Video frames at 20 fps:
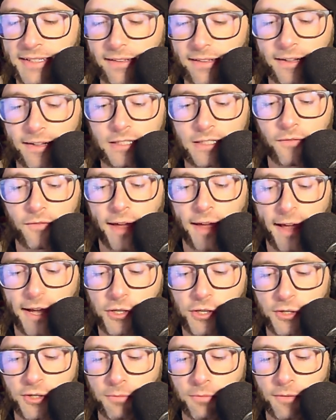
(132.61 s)
lots of
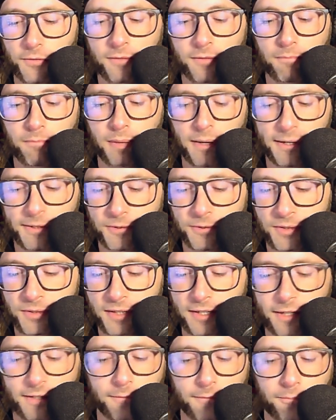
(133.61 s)
action with some puzzles
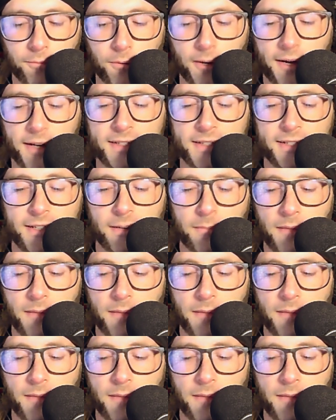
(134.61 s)
and a surprising